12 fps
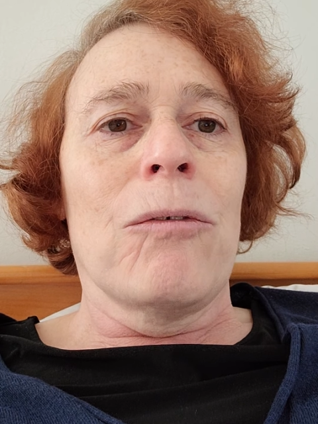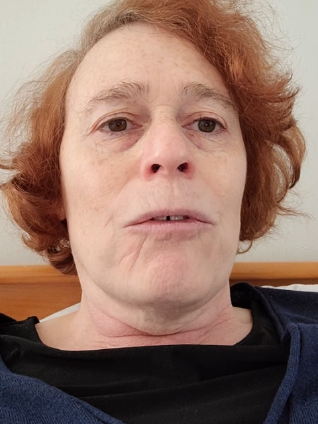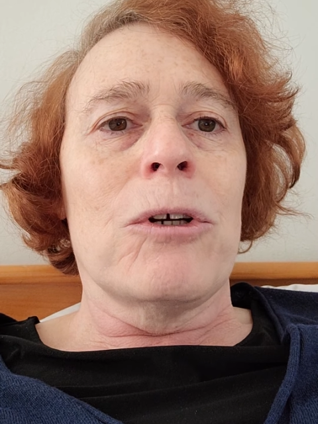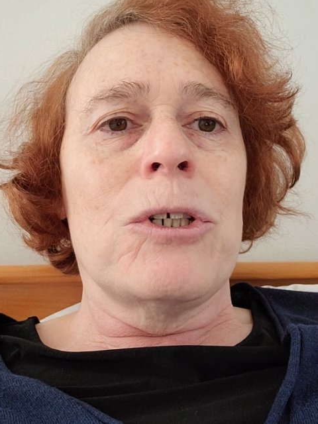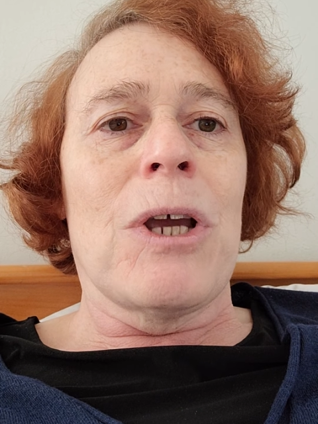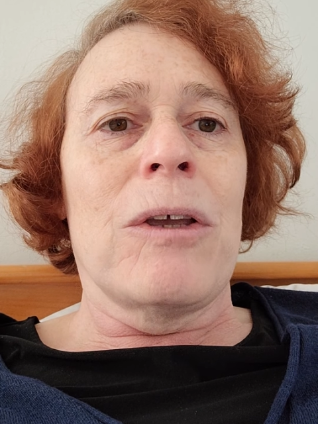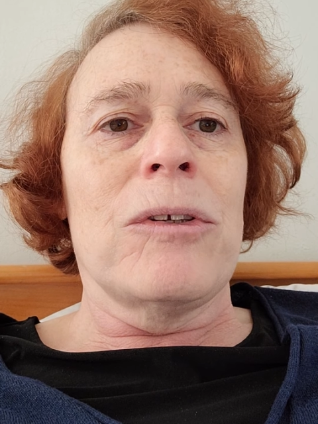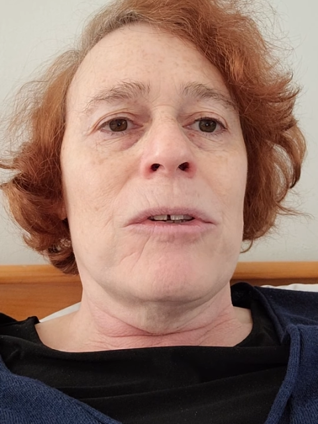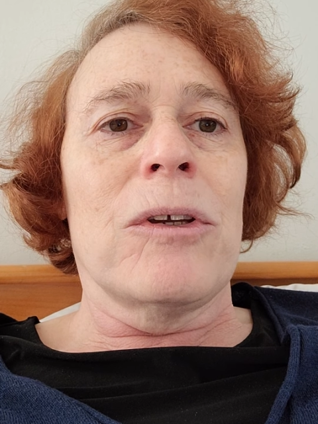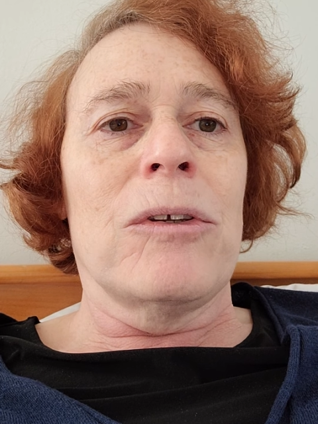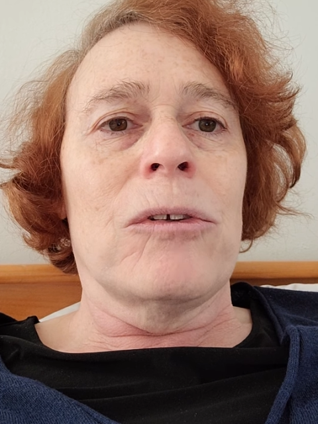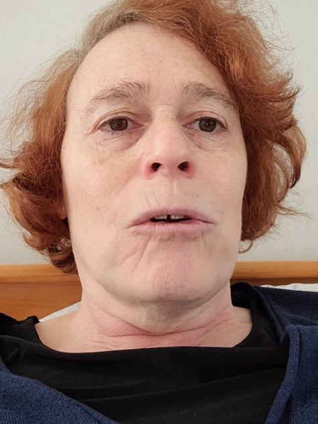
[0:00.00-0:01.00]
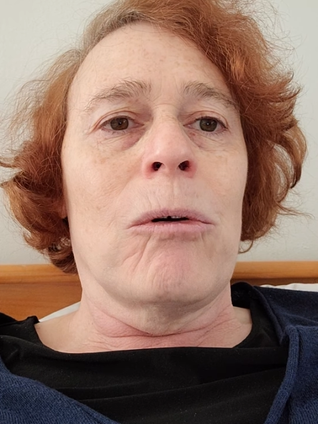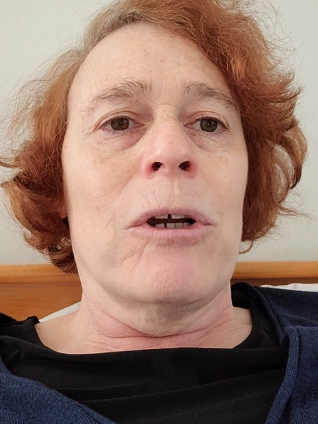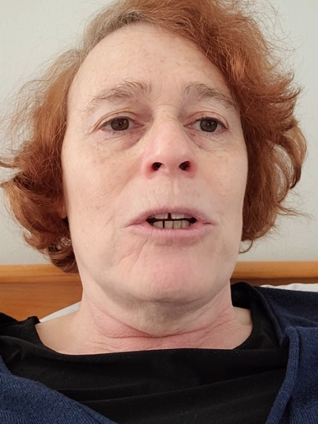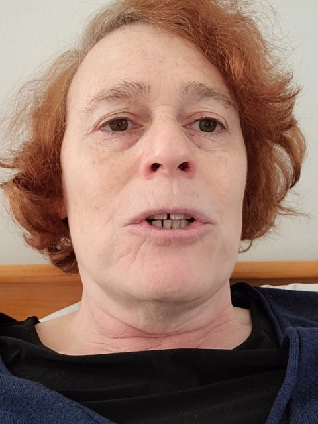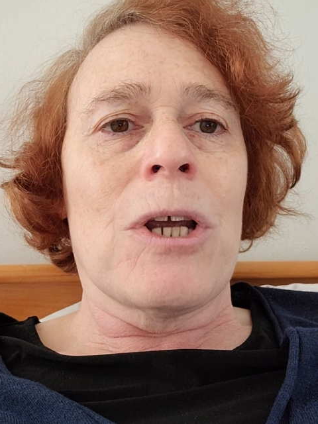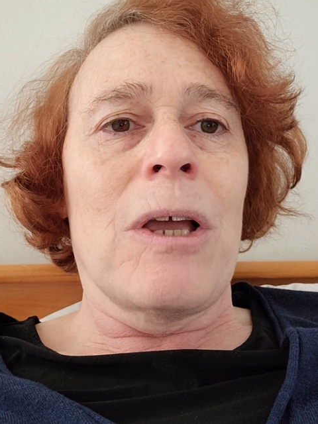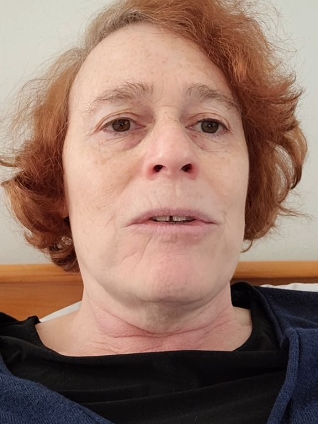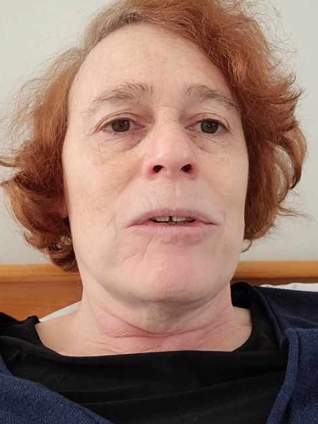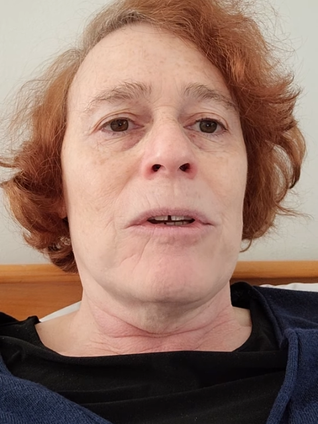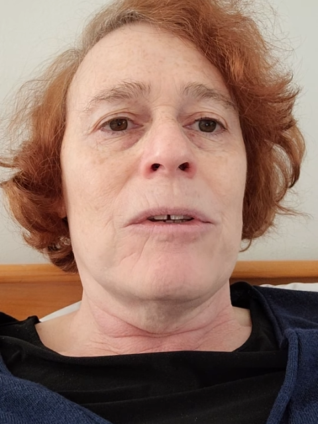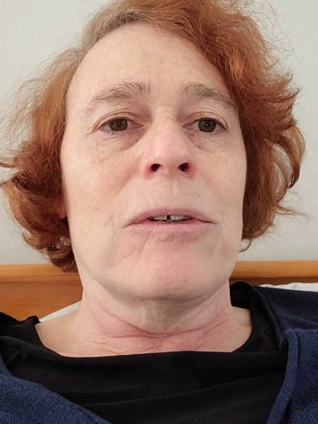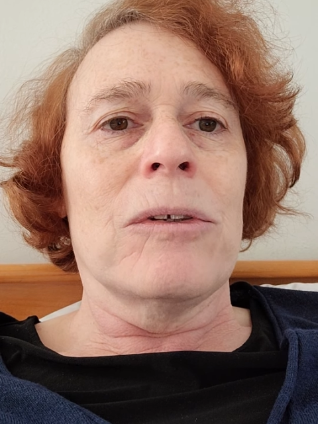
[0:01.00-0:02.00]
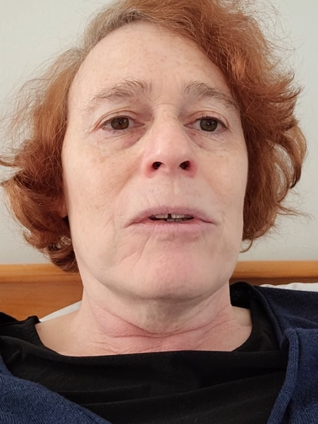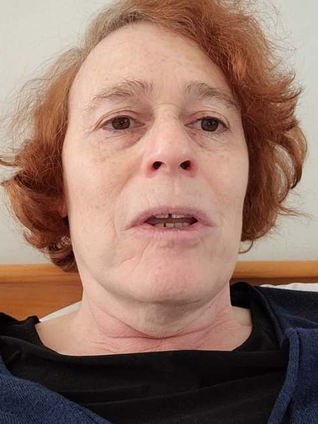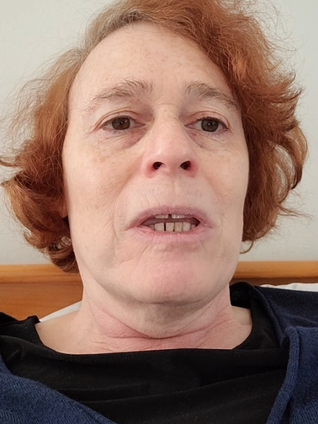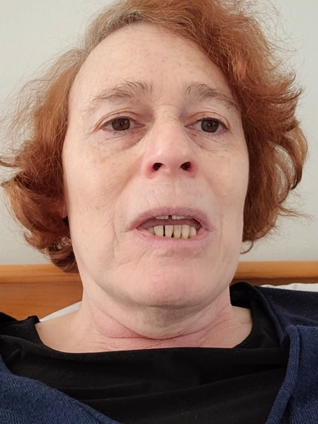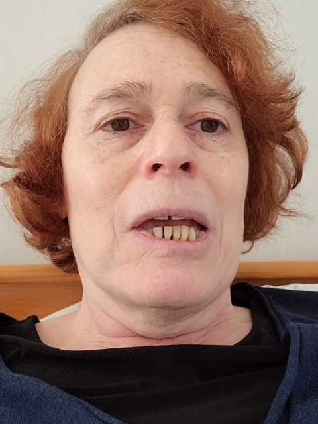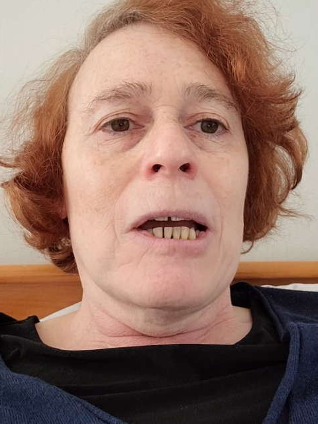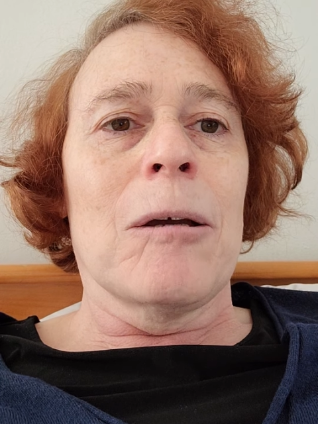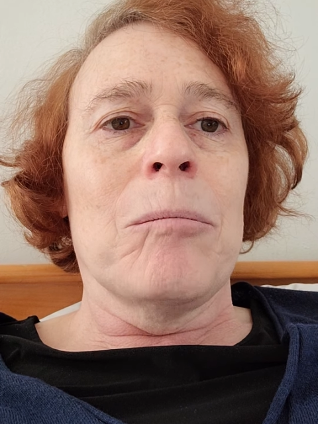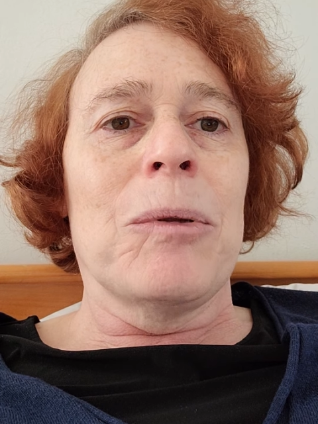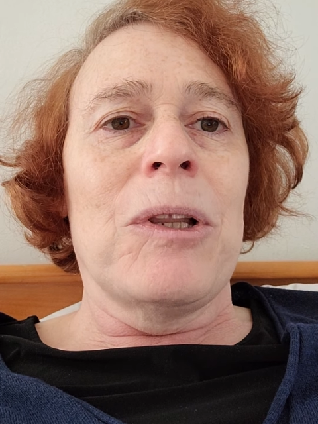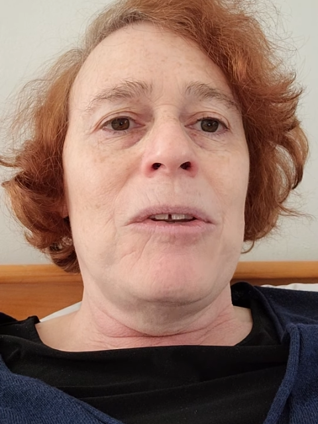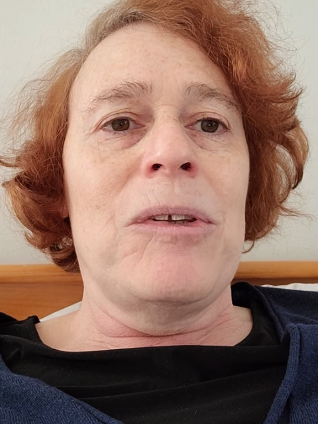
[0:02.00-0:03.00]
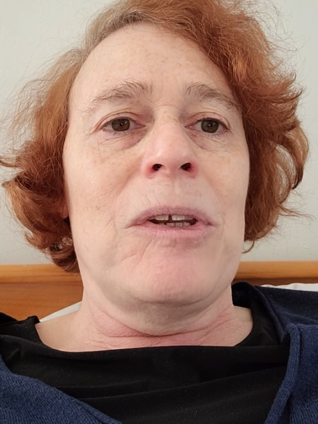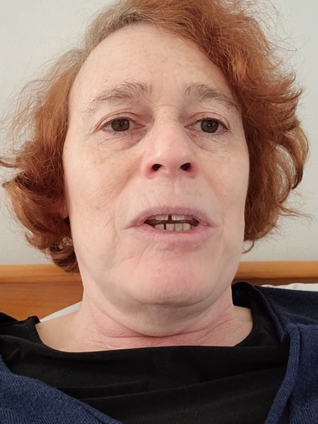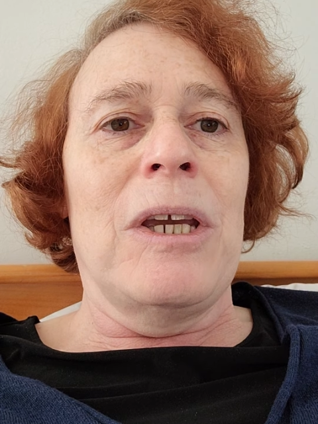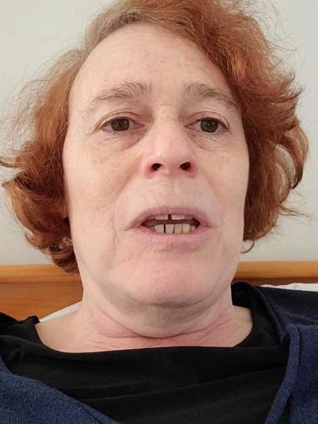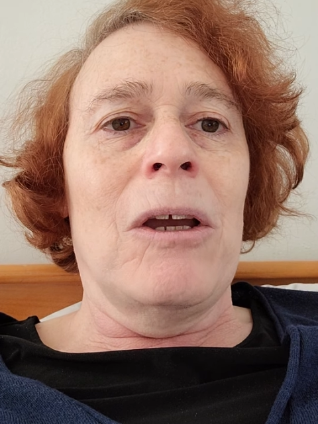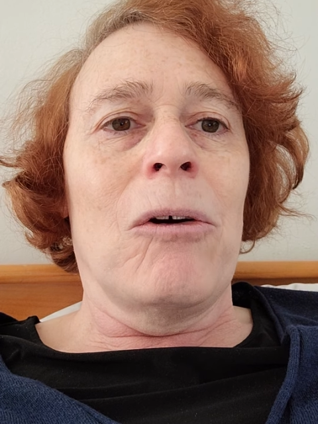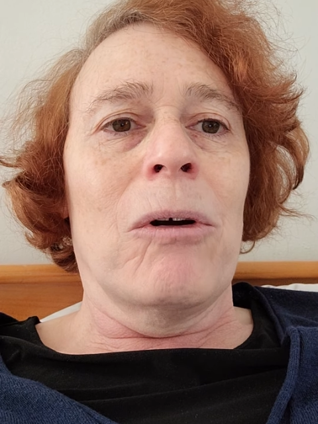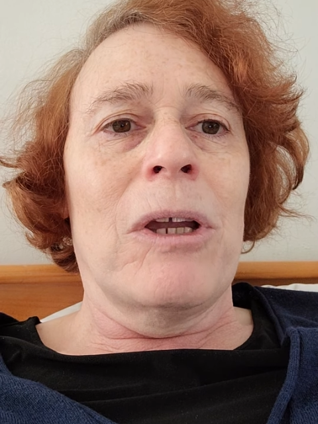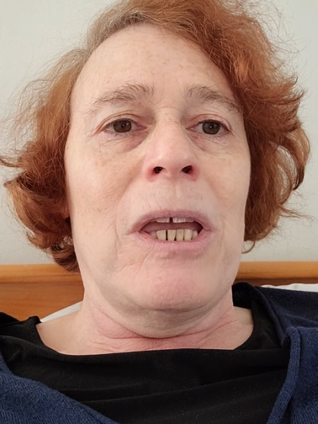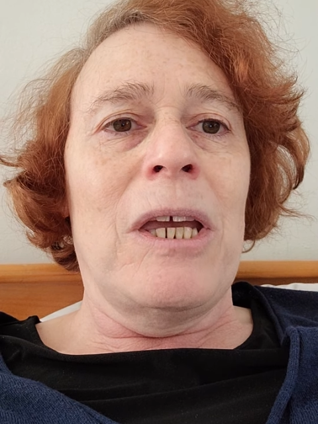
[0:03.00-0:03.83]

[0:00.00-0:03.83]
for justice or injustice, complicity or